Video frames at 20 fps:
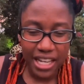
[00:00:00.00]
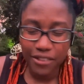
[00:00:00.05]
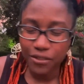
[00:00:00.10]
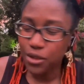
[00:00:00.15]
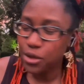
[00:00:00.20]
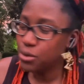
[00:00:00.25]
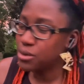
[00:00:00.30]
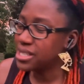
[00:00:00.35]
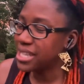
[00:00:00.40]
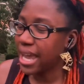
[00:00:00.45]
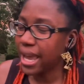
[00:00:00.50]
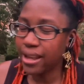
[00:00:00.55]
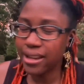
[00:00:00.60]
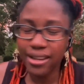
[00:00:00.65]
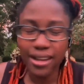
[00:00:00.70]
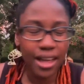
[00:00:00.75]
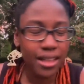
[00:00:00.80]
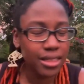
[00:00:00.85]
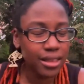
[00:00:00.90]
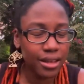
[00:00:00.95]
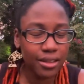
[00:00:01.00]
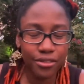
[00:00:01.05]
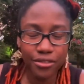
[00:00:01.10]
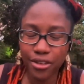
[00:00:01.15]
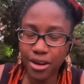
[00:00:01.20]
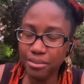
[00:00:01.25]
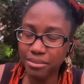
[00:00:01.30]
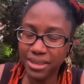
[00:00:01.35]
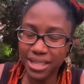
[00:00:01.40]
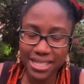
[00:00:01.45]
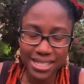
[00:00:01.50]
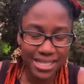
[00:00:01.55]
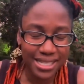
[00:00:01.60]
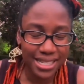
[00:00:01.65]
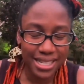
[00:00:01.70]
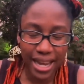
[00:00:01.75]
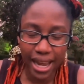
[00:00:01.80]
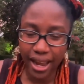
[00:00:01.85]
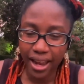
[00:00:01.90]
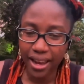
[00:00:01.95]
If you take nothing from
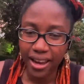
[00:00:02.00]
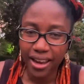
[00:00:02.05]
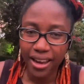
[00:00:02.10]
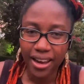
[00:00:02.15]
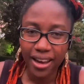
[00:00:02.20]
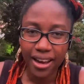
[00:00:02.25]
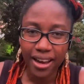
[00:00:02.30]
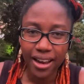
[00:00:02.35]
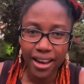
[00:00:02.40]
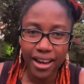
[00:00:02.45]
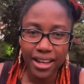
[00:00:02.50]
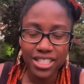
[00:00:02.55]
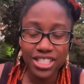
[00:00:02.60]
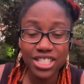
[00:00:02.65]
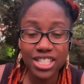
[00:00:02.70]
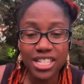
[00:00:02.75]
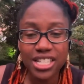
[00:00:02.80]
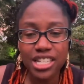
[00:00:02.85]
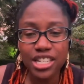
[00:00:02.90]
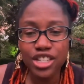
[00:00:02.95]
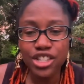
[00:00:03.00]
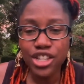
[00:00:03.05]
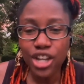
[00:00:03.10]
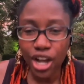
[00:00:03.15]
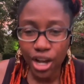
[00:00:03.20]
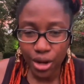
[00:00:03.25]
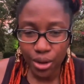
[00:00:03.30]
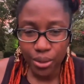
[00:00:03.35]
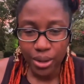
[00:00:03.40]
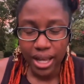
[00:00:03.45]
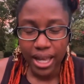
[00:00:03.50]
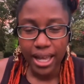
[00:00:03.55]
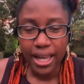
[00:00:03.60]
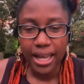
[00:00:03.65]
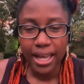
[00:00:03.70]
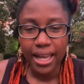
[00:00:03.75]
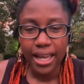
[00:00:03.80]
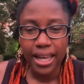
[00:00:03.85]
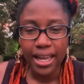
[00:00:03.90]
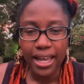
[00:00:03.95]
this today, just know
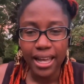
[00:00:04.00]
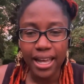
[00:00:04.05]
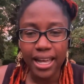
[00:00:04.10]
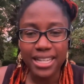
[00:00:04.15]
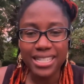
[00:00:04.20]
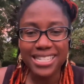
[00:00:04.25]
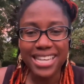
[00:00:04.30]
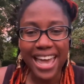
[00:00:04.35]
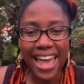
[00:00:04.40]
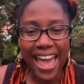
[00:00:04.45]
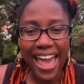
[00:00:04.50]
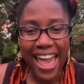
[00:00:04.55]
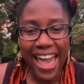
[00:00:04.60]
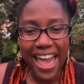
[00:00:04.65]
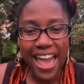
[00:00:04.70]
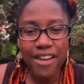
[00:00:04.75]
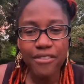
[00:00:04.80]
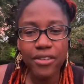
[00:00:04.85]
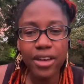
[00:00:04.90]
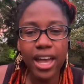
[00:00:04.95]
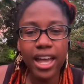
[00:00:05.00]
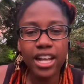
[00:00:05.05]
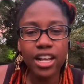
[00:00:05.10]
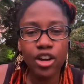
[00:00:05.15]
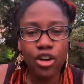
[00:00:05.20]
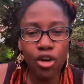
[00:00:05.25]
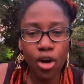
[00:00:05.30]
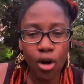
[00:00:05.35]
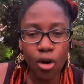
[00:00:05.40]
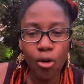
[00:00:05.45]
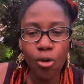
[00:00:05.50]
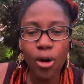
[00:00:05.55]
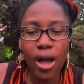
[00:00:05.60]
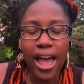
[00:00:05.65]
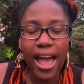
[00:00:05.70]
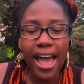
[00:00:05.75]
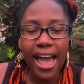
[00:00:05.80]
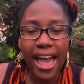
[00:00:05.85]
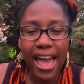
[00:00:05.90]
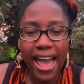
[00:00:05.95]
to have a goal,
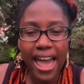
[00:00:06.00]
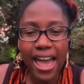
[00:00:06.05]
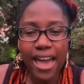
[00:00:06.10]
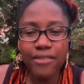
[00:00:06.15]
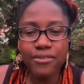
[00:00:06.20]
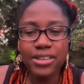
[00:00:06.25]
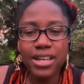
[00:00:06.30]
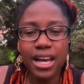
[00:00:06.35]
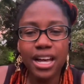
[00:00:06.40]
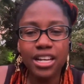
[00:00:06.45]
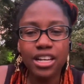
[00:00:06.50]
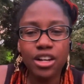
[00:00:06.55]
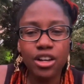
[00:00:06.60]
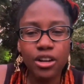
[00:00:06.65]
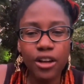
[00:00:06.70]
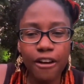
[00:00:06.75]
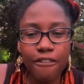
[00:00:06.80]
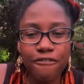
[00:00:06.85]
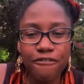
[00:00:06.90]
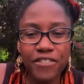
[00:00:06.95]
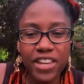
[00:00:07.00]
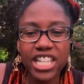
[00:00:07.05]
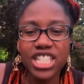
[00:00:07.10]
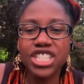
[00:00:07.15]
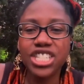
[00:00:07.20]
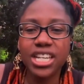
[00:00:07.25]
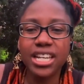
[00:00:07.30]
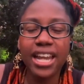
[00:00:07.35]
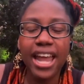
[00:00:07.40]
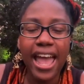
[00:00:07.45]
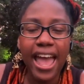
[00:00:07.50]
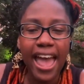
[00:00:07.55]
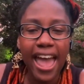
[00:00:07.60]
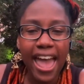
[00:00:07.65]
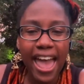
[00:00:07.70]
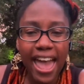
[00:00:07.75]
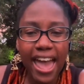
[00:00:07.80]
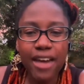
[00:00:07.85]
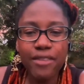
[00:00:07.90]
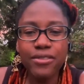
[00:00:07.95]
have a vision,
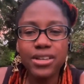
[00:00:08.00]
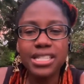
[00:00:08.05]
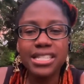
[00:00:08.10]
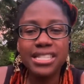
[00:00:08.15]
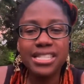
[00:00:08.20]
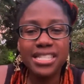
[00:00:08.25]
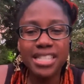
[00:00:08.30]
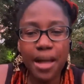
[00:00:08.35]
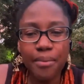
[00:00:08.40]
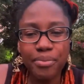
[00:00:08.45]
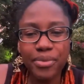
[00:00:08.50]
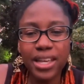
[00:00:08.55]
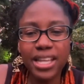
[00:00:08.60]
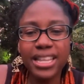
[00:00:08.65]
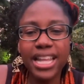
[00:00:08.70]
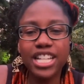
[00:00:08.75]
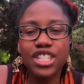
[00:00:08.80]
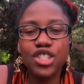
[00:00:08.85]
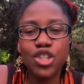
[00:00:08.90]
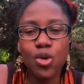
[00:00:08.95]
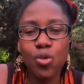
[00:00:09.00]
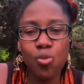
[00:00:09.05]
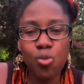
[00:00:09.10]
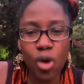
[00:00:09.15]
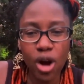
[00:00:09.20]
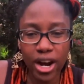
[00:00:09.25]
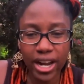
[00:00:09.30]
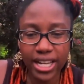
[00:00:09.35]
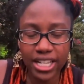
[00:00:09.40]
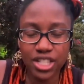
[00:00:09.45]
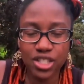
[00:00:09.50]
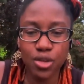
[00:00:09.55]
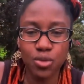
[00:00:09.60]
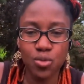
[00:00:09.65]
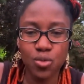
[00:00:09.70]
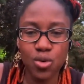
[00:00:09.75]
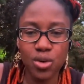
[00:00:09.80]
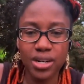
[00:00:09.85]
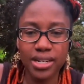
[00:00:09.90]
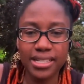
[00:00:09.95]
have something that you're working
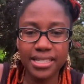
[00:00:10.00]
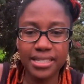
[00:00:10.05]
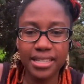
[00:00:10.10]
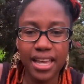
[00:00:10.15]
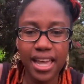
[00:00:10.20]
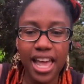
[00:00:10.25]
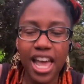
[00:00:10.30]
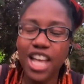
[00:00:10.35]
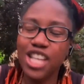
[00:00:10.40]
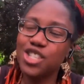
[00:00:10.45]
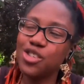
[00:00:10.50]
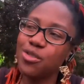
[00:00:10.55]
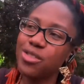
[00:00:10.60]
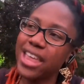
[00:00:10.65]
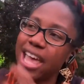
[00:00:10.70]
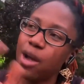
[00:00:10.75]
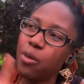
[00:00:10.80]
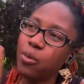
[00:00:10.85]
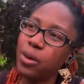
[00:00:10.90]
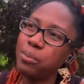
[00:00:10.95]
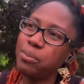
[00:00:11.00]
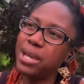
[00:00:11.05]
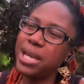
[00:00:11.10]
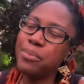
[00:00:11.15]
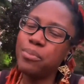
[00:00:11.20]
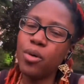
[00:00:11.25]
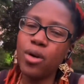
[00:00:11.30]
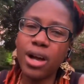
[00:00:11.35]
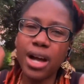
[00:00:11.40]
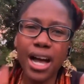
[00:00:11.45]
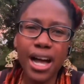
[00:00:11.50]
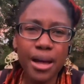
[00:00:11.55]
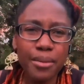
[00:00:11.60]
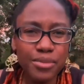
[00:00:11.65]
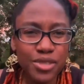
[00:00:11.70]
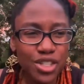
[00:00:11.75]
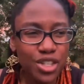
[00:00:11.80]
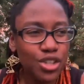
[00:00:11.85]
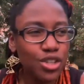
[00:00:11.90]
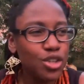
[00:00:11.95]
towards, so that when people
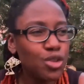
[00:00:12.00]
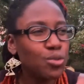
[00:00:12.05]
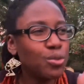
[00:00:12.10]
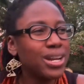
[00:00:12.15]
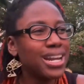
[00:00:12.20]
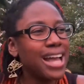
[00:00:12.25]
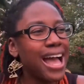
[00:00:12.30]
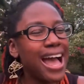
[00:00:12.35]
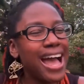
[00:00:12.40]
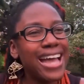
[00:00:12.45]
come to you, when